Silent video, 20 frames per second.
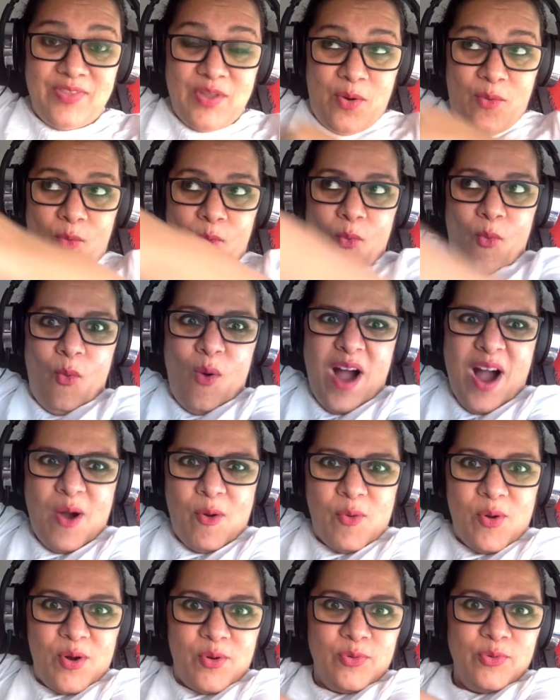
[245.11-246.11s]
Wow,
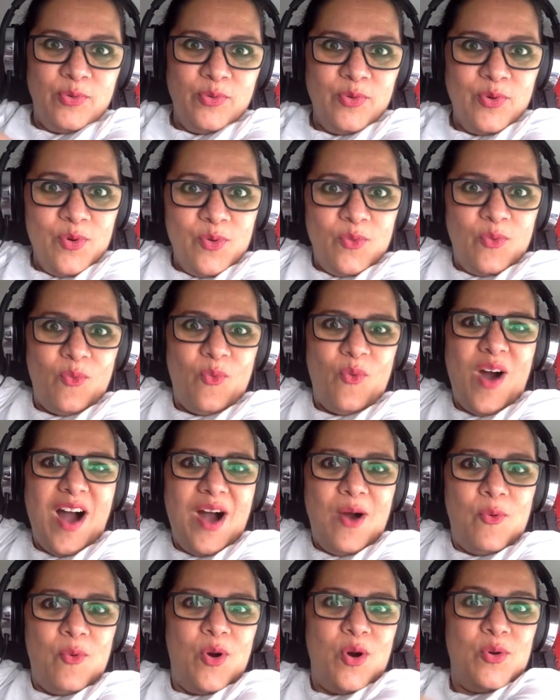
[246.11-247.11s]
wow,
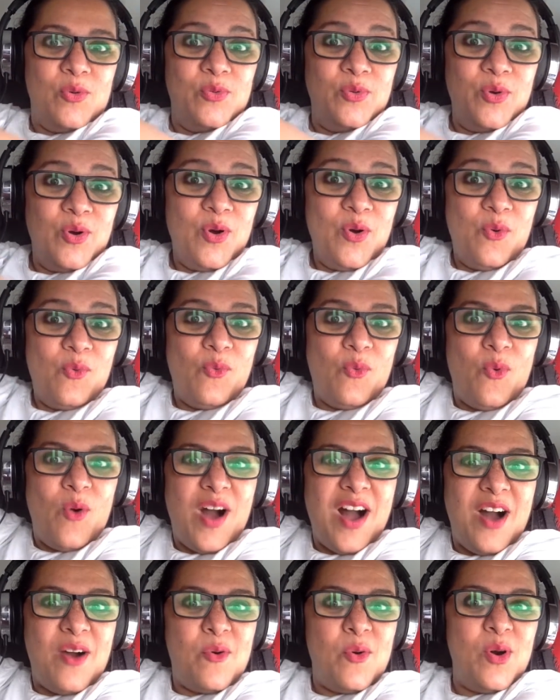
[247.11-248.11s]
wow,
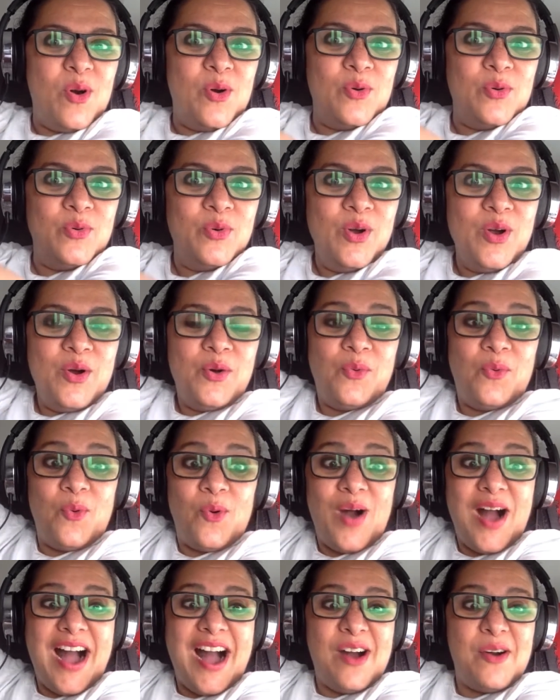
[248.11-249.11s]
wow, wow,
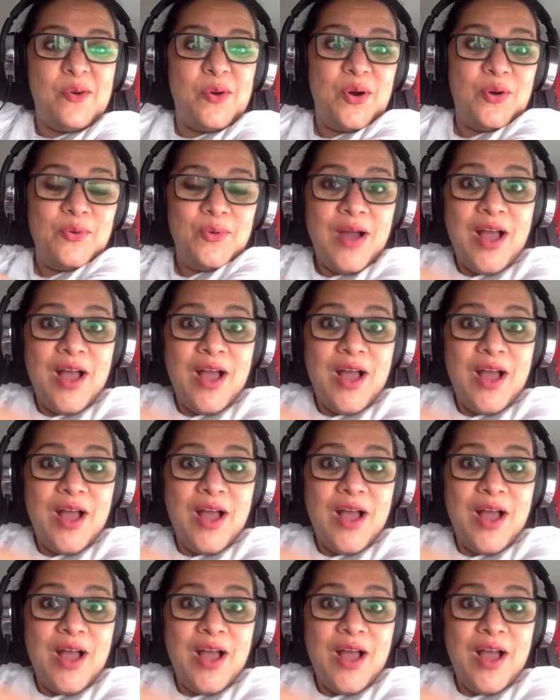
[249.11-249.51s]
wow.